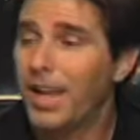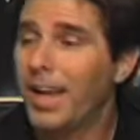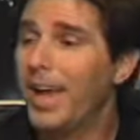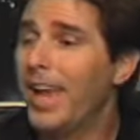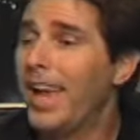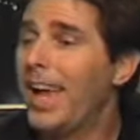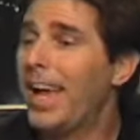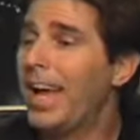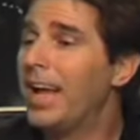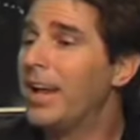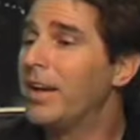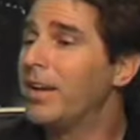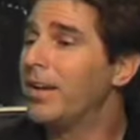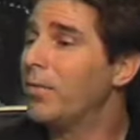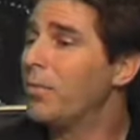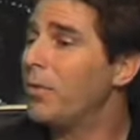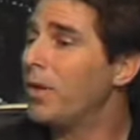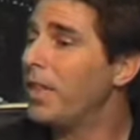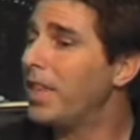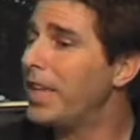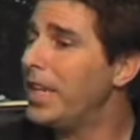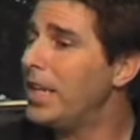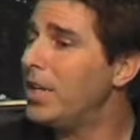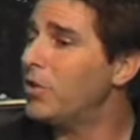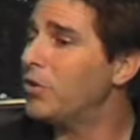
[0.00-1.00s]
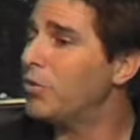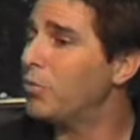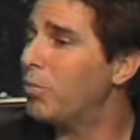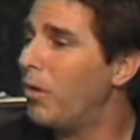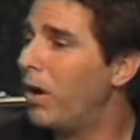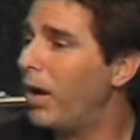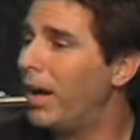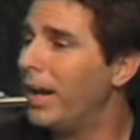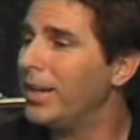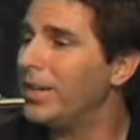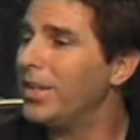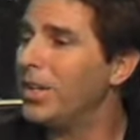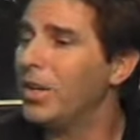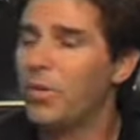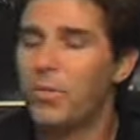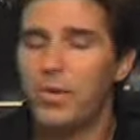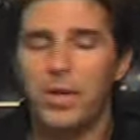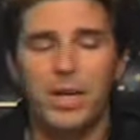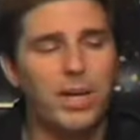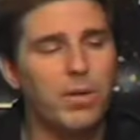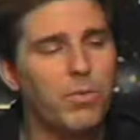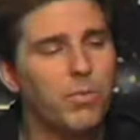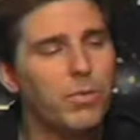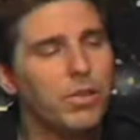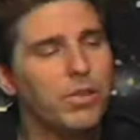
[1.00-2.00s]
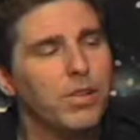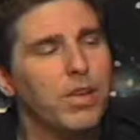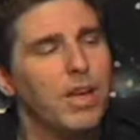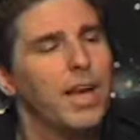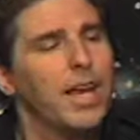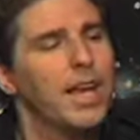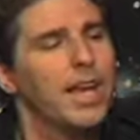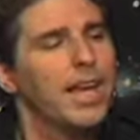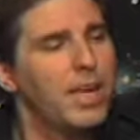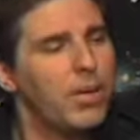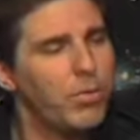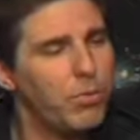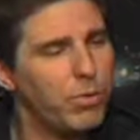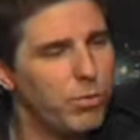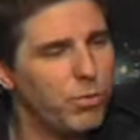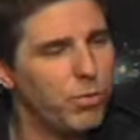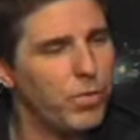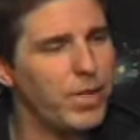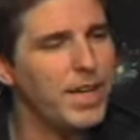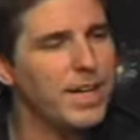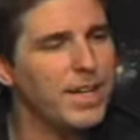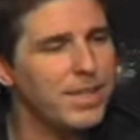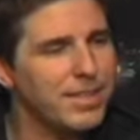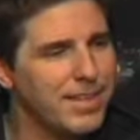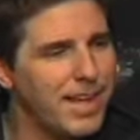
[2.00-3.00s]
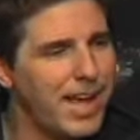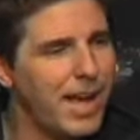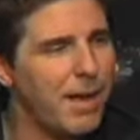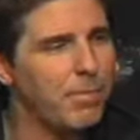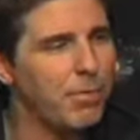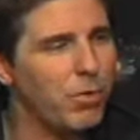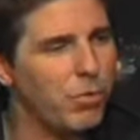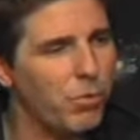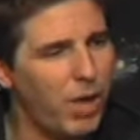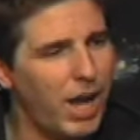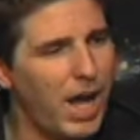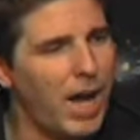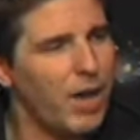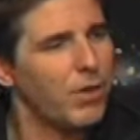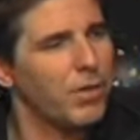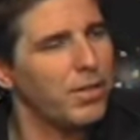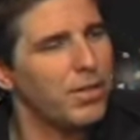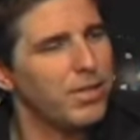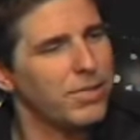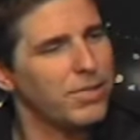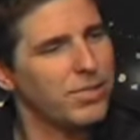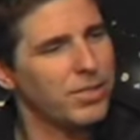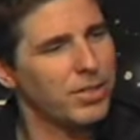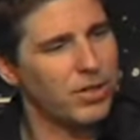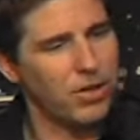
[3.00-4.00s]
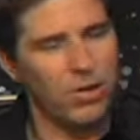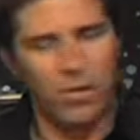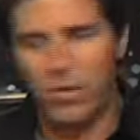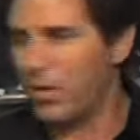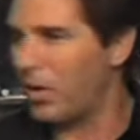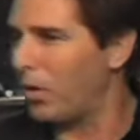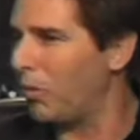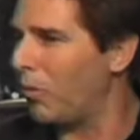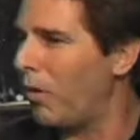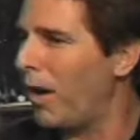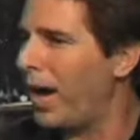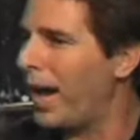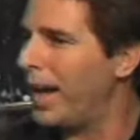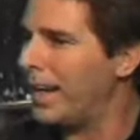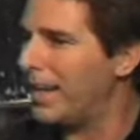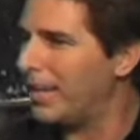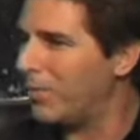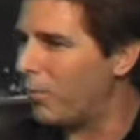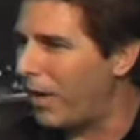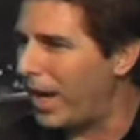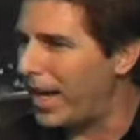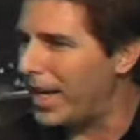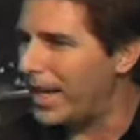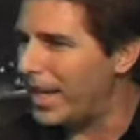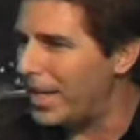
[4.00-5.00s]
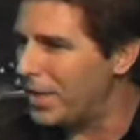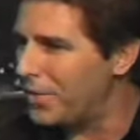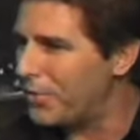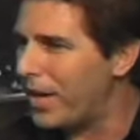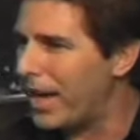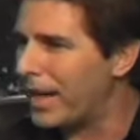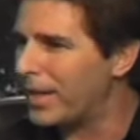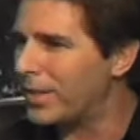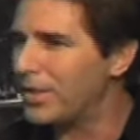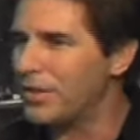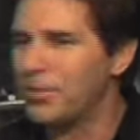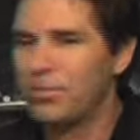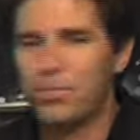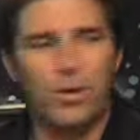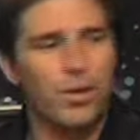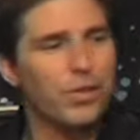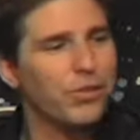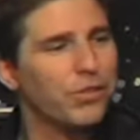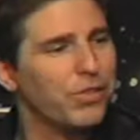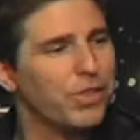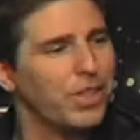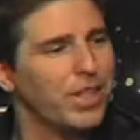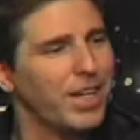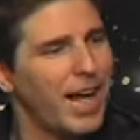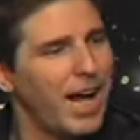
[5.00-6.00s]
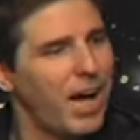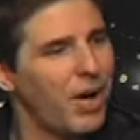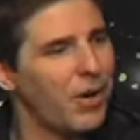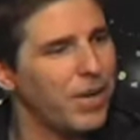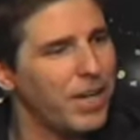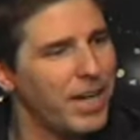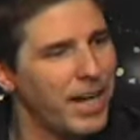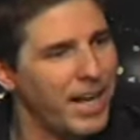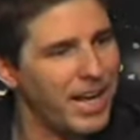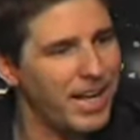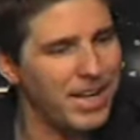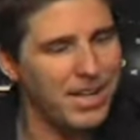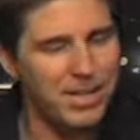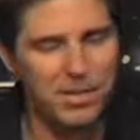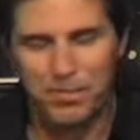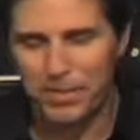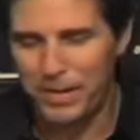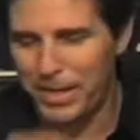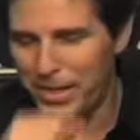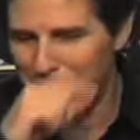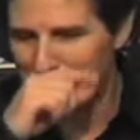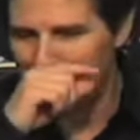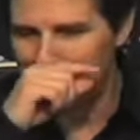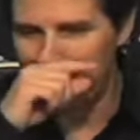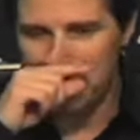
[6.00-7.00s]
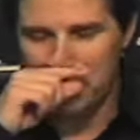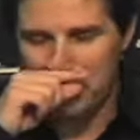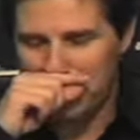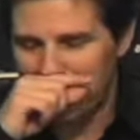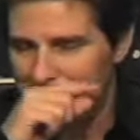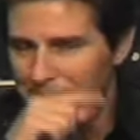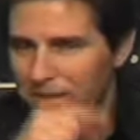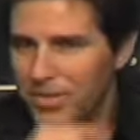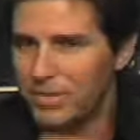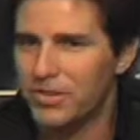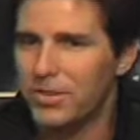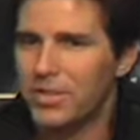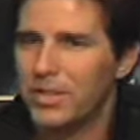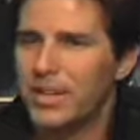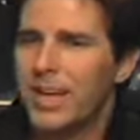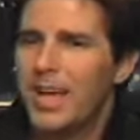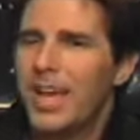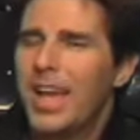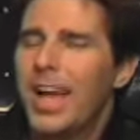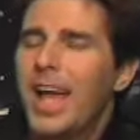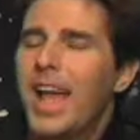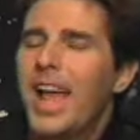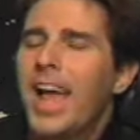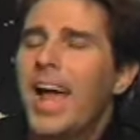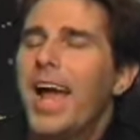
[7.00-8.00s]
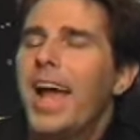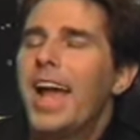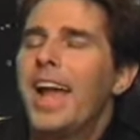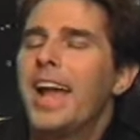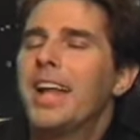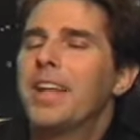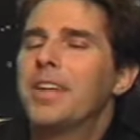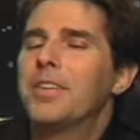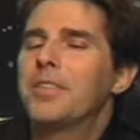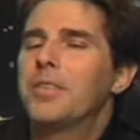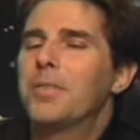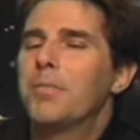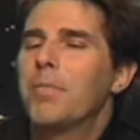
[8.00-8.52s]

And with each one, you know, he would, he would re-examine, well, how did this occur, and why did, why did I attract this person, and how did I end up here in this position? And